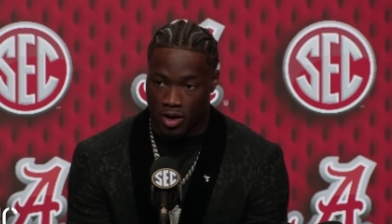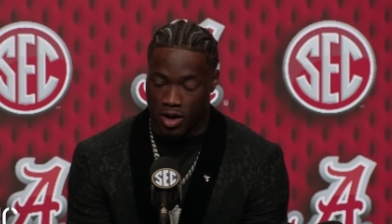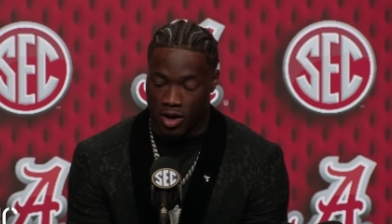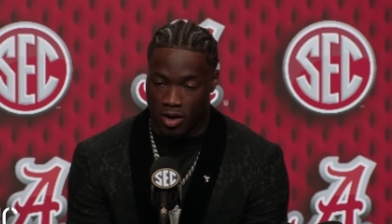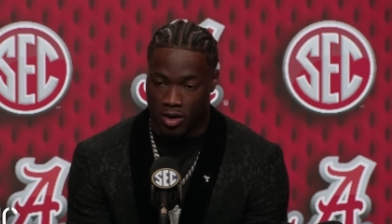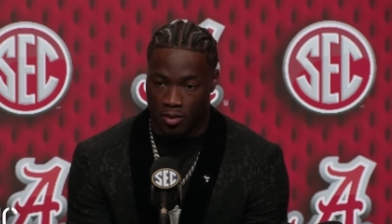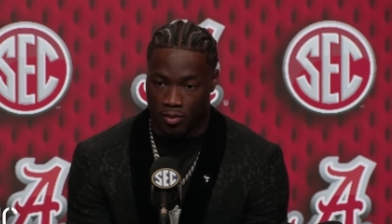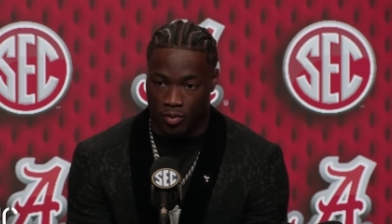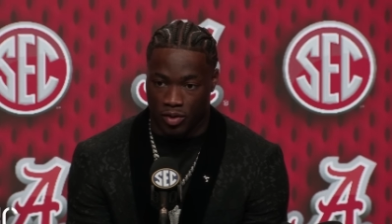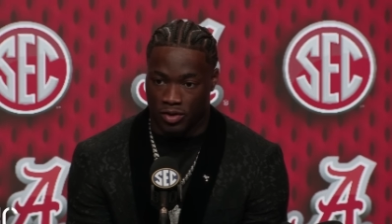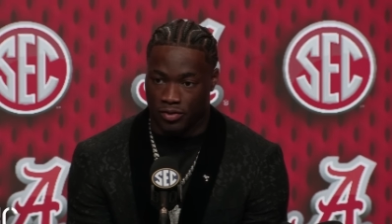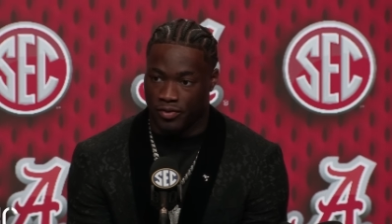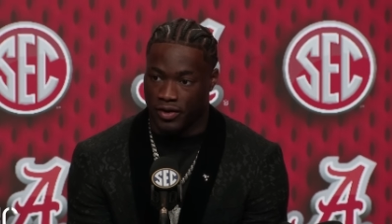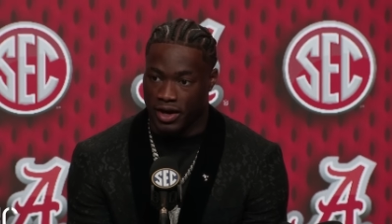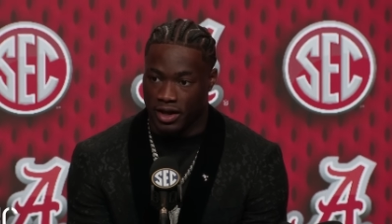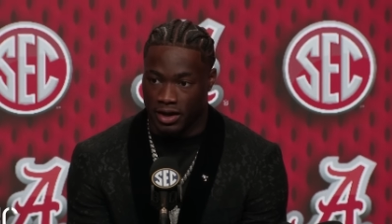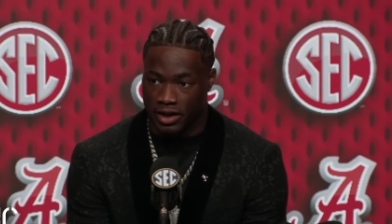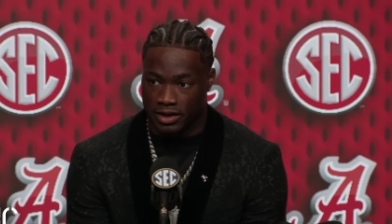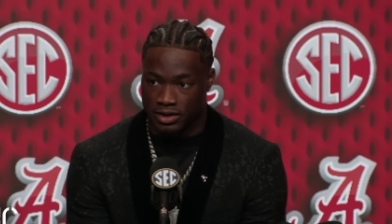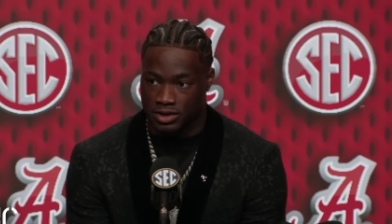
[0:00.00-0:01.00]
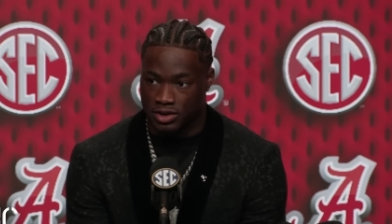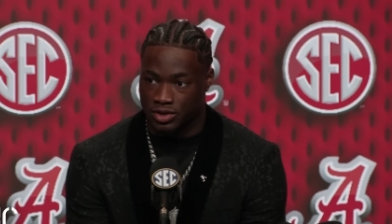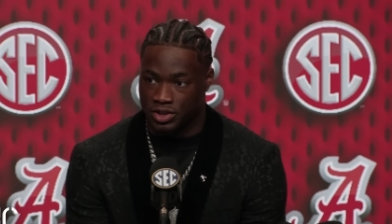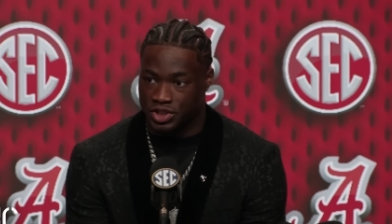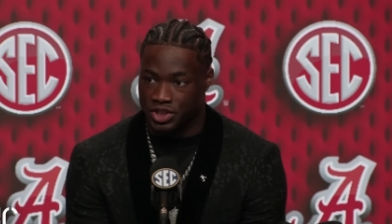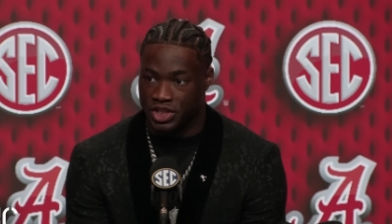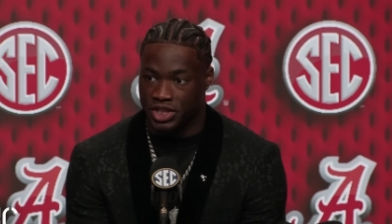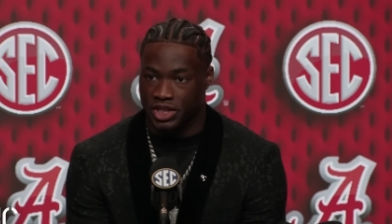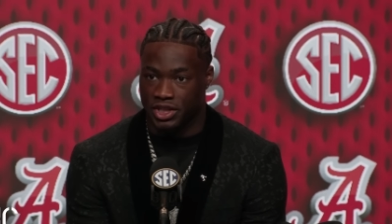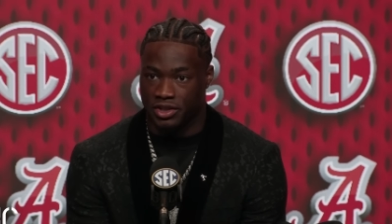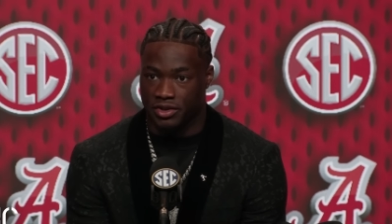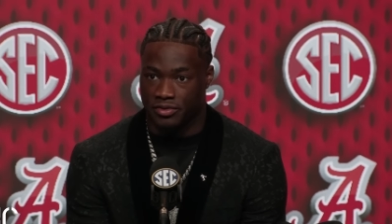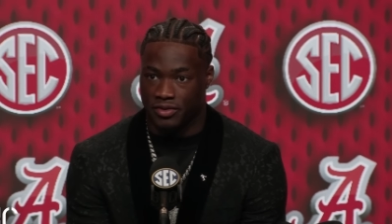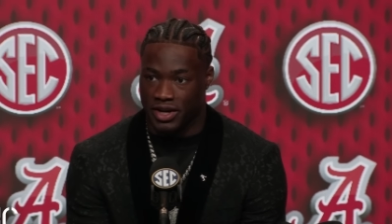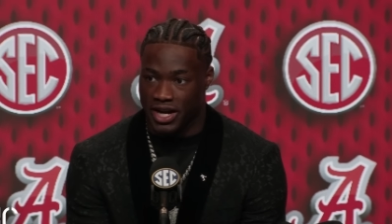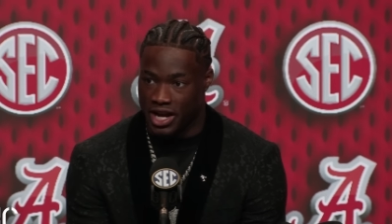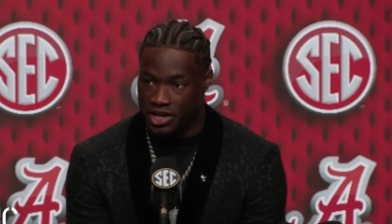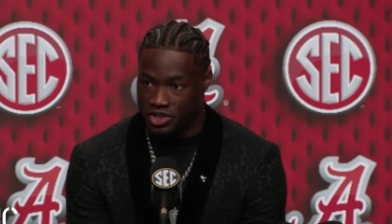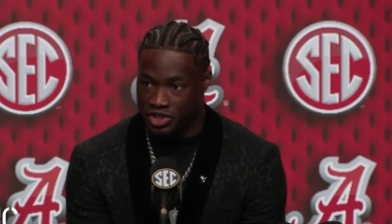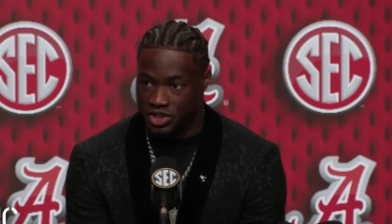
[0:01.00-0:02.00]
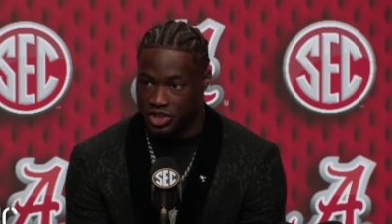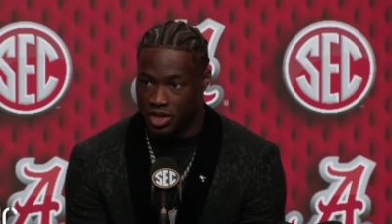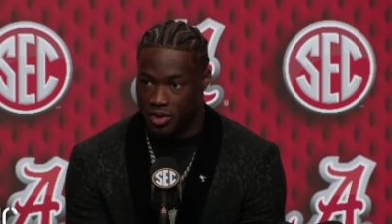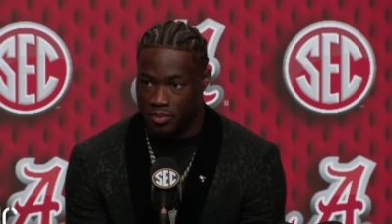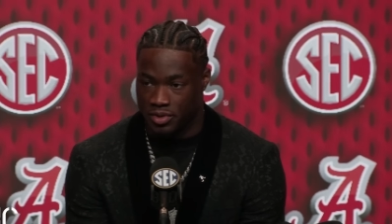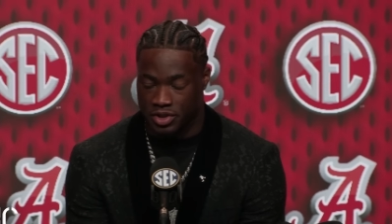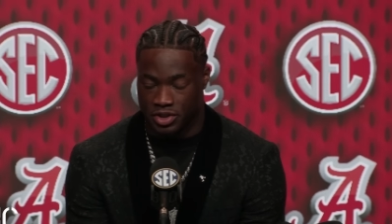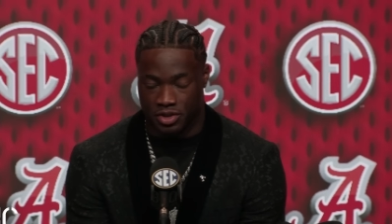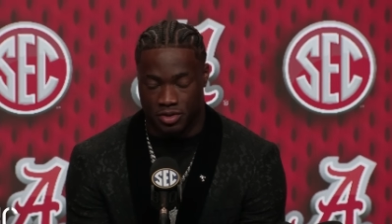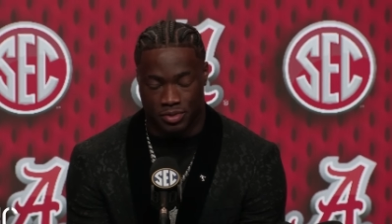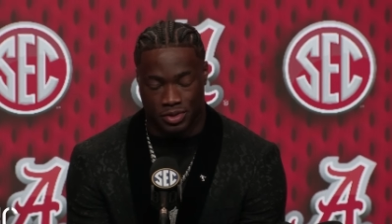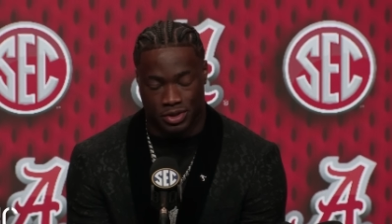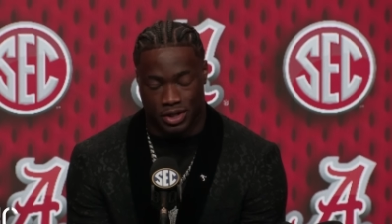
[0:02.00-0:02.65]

um, with failing to achieve a national championship.